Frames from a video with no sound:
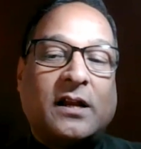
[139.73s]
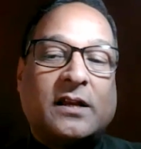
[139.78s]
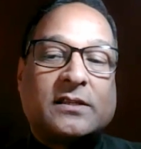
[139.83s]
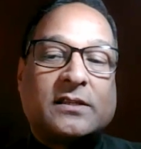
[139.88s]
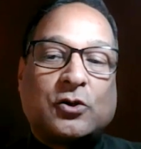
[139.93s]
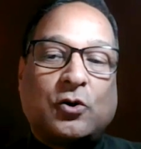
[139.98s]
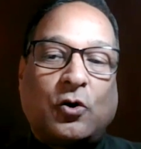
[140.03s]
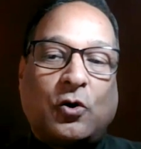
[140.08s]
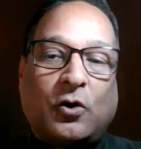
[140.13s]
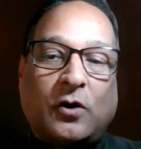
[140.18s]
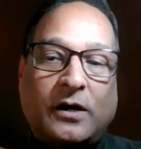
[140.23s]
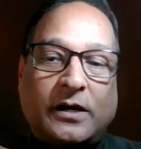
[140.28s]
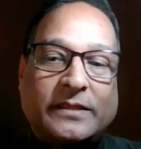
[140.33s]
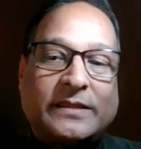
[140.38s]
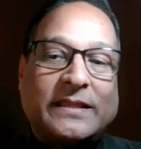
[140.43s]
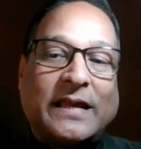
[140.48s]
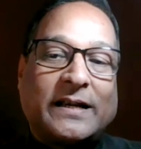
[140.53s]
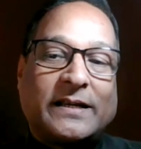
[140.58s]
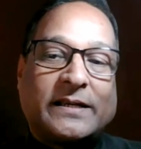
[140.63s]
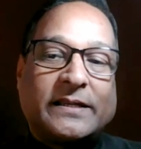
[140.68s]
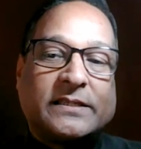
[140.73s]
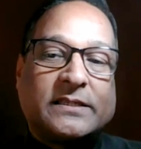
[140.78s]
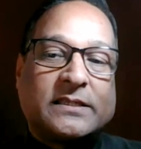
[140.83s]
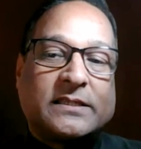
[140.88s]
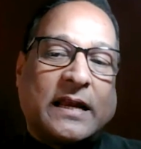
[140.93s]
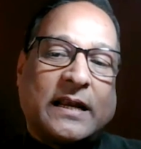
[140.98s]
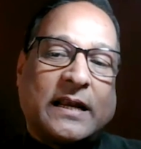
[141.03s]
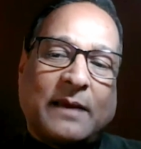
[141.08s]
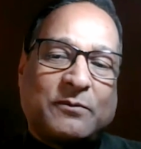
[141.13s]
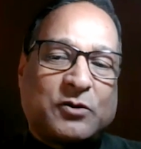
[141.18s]
So that is,
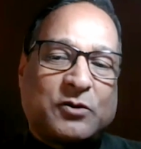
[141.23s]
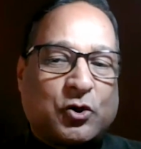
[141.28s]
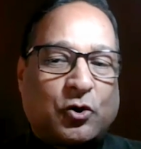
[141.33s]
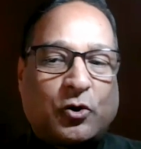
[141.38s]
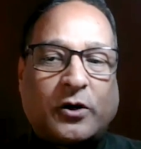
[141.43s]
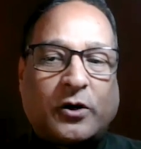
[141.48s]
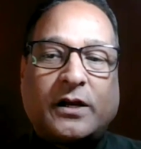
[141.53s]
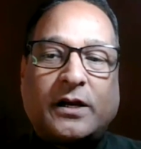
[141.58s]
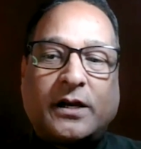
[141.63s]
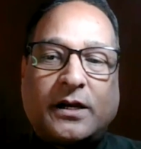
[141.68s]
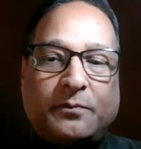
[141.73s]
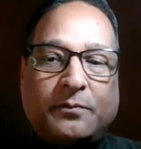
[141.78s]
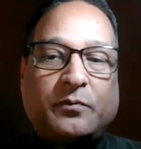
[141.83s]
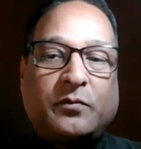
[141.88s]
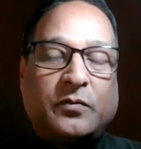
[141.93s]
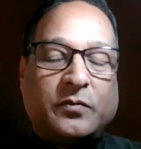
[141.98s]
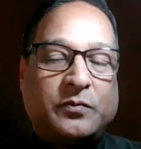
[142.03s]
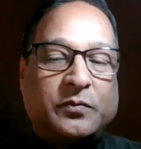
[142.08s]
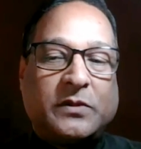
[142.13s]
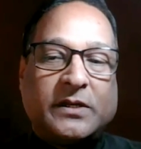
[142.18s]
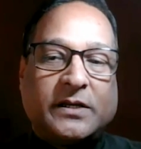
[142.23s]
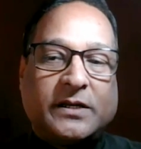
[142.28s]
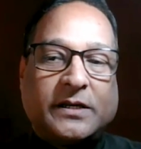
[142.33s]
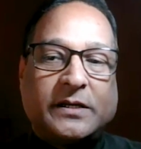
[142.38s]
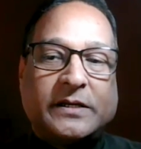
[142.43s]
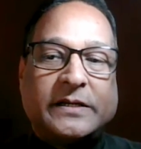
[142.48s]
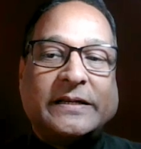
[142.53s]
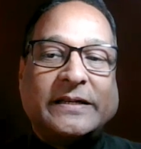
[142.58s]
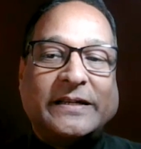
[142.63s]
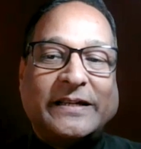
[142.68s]
and I'm sure
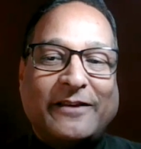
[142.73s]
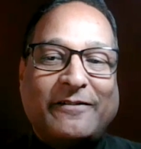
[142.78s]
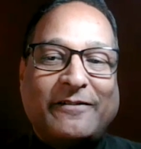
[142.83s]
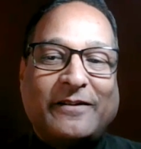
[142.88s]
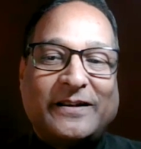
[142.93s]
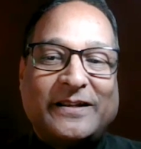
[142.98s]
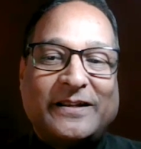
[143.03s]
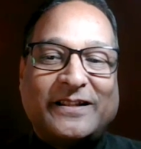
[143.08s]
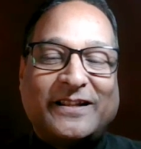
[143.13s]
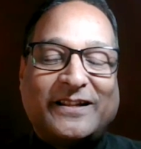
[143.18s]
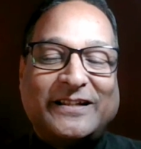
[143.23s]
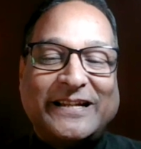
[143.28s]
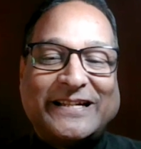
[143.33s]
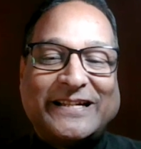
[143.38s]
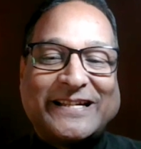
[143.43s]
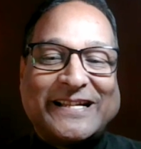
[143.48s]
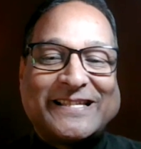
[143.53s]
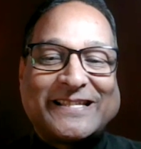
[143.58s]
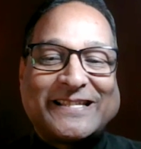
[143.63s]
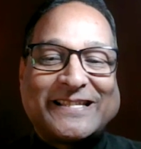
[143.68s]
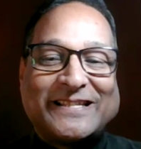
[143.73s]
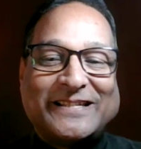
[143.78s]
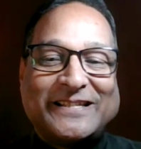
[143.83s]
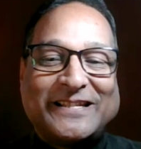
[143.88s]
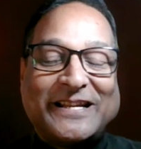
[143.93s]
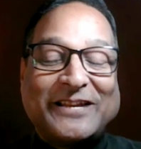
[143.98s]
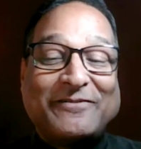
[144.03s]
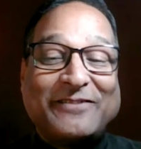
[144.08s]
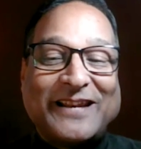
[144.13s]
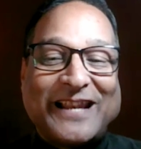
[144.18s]
the details,
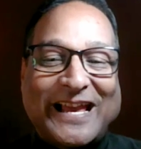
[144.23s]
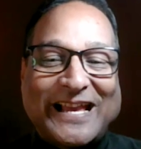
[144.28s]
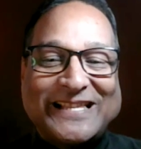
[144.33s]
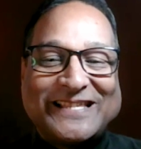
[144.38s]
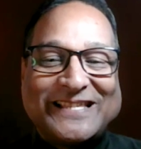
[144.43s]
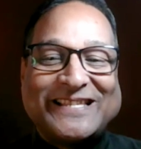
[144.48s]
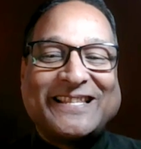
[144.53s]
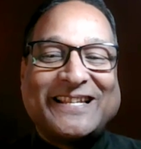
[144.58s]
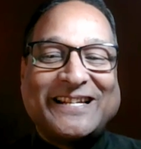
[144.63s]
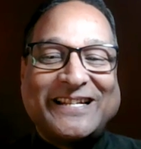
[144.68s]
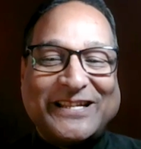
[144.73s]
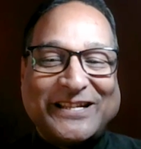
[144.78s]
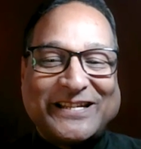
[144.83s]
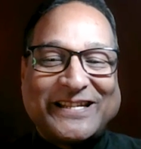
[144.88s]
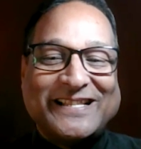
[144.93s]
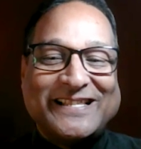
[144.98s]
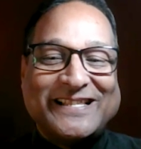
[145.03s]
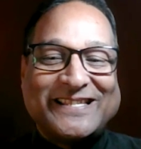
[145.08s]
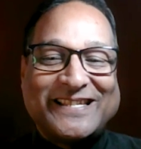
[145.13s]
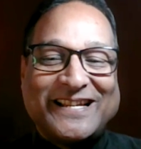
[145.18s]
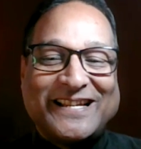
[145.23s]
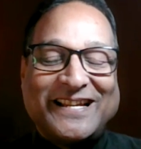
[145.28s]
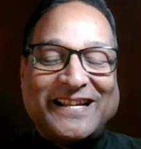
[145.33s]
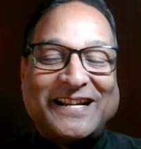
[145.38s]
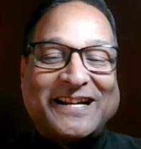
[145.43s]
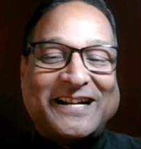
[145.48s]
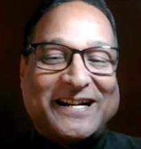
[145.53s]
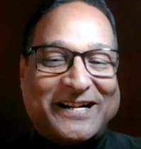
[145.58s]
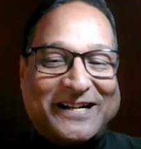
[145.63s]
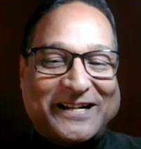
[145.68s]
the devil lies in the details.
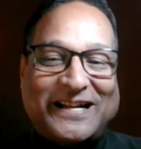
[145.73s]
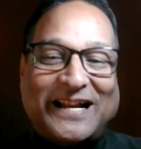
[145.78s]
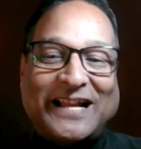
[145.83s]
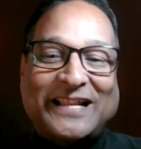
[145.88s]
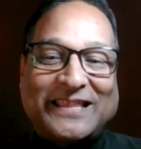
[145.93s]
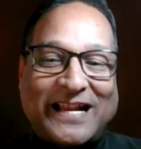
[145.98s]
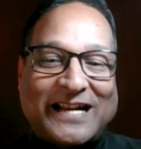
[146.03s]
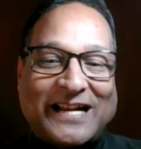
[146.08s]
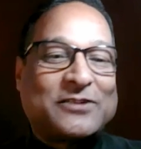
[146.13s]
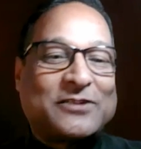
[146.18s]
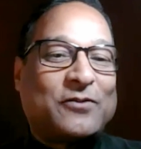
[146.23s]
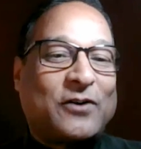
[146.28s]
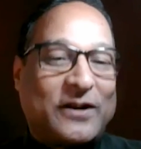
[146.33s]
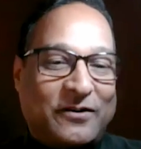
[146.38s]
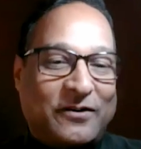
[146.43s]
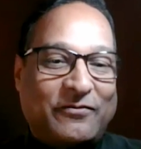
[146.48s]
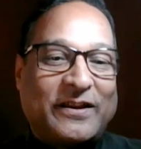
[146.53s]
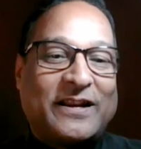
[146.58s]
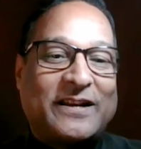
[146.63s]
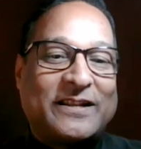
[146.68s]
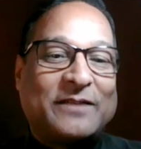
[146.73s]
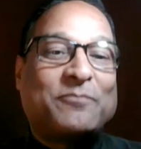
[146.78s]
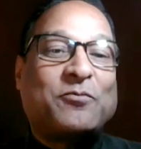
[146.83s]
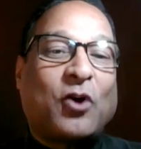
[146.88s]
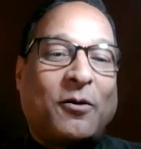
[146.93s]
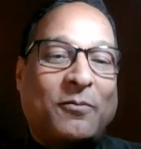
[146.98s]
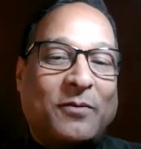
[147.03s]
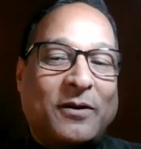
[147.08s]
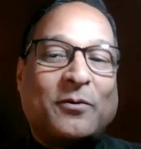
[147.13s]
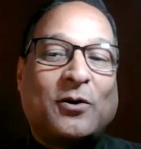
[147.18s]
And that's where the
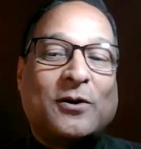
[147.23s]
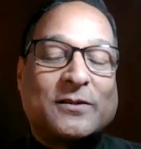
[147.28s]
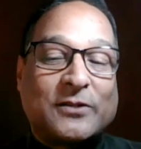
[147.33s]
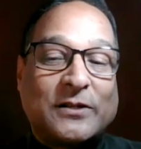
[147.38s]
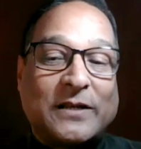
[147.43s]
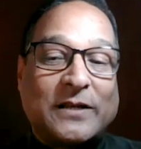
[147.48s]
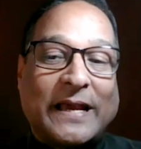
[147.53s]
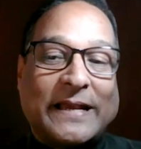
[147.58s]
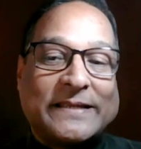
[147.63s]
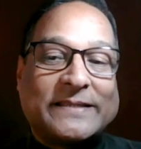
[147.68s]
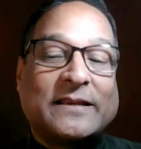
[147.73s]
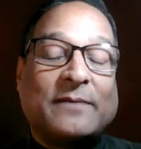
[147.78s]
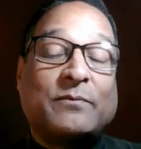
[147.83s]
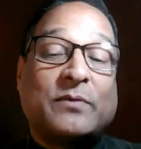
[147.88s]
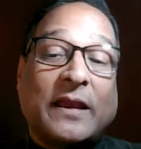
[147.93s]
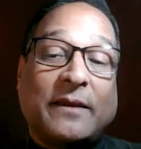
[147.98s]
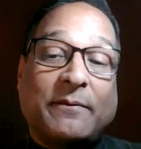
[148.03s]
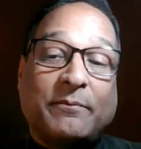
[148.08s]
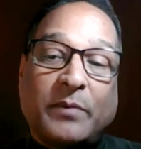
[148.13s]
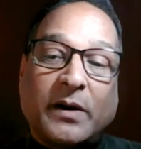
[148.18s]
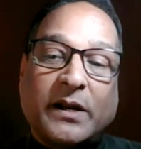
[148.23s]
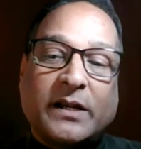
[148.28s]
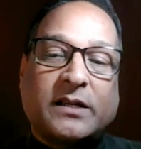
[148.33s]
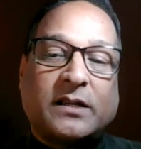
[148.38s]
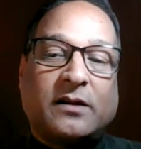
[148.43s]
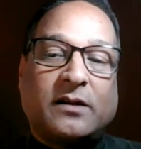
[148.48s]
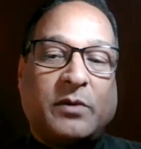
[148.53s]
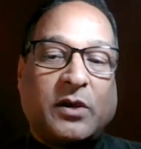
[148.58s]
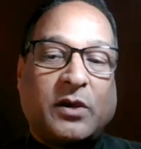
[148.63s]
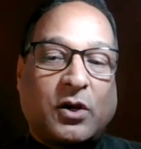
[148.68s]
problem also lies sometimes.
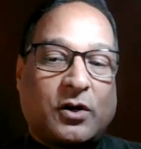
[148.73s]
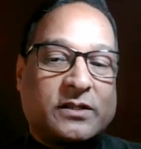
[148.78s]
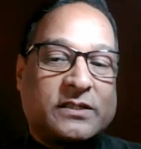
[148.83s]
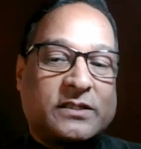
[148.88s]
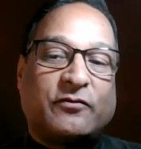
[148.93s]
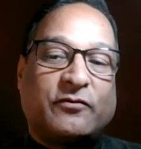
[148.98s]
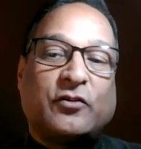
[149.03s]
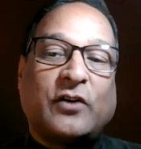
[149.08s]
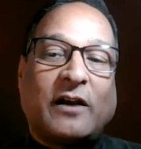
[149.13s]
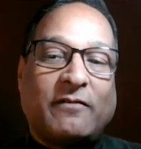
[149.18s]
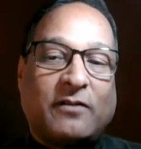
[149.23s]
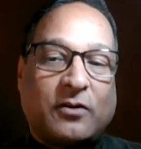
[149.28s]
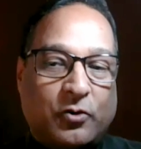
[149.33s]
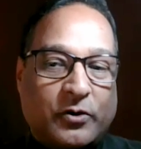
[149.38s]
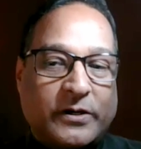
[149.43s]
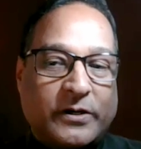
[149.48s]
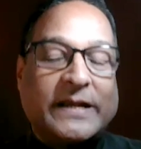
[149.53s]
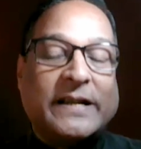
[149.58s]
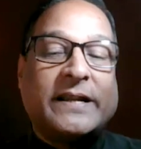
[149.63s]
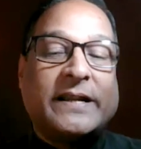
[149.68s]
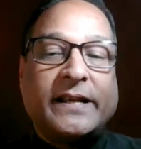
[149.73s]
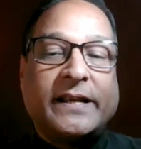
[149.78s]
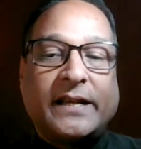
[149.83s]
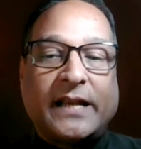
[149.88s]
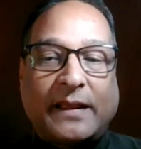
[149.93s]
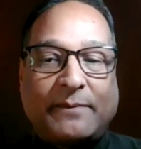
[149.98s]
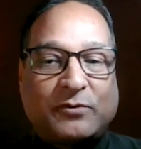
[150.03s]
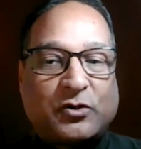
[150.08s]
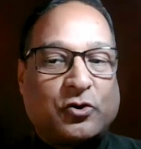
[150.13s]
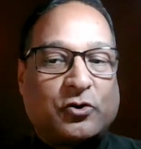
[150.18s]
But because if you have a good
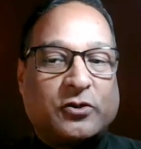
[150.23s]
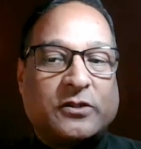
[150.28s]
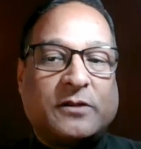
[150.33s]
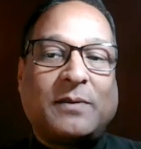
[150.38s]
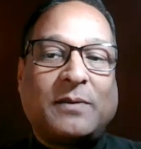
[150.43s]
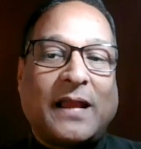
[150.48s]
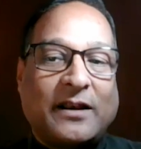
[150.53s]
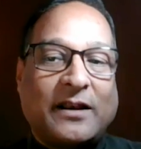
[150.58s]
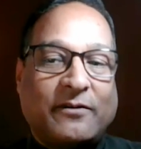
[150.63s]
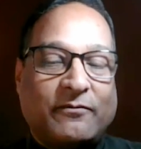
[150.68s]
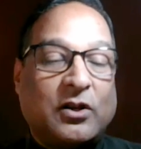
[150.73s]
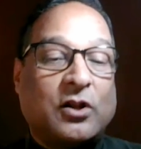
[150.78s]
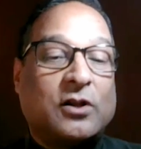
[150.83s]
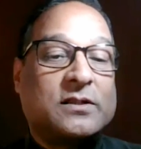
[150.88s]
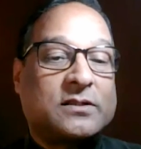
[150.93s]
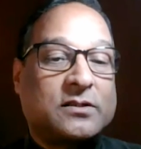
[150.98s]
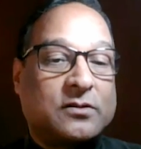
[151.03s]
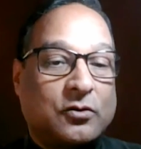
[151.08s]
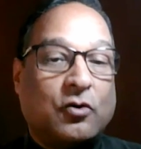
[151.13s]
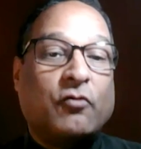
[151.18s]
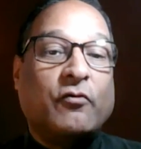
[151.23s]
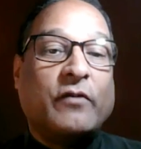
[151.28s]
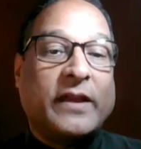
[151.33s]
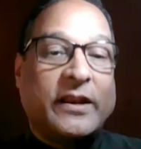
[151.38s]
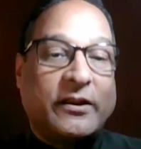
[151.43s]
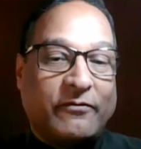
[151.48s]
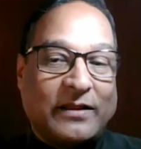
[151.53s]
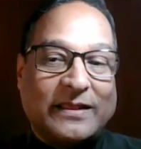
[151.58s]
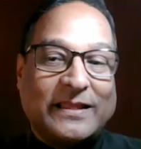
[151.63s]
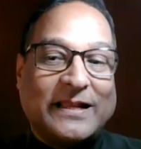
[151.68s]
intent, I'm sure the plan will also go
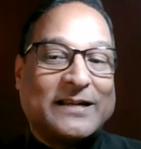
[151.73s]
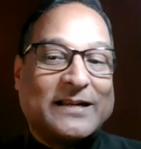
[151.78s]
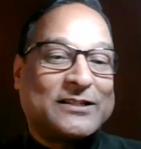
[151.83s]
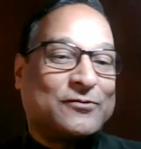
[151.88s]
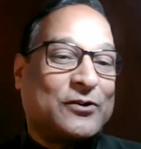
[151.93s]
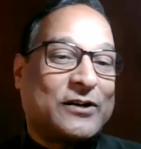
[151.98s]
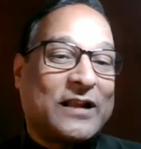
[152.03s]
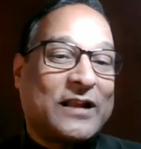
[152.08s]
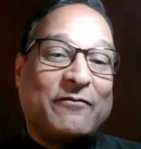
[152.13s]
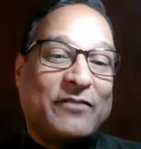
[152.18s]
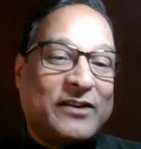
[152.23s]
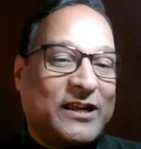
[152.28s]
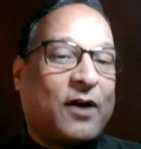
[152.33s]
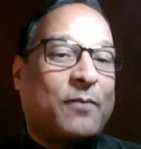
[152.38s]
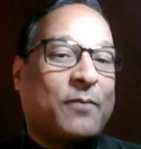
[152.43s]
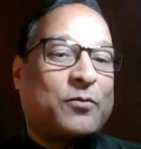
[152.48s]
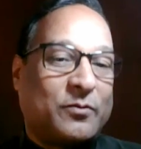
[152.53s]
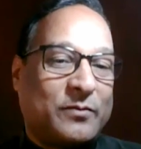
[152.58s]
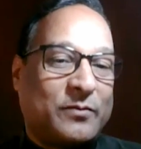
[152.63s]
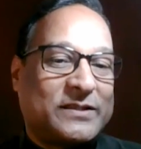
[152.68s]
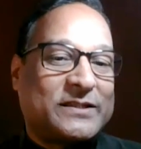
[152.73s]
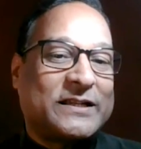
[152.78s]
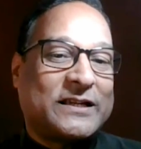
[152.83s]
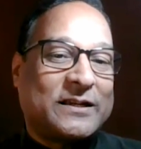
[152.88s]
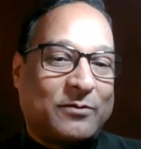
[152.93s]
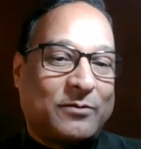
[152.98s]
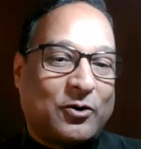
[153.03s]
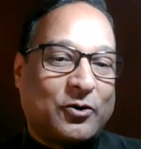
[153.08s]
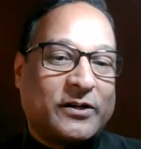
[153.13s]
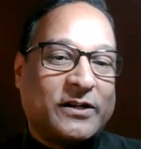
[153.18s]
very well. That's what I'm very optimistic
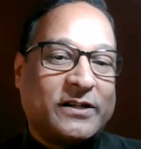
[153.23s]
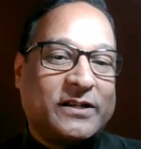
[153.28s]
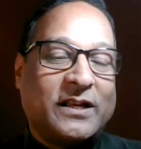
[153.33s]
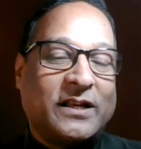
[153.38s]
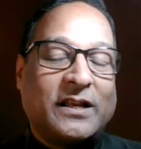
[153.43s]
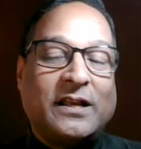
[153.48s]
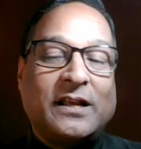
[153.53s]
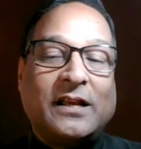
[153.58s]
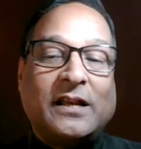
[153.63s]
about it.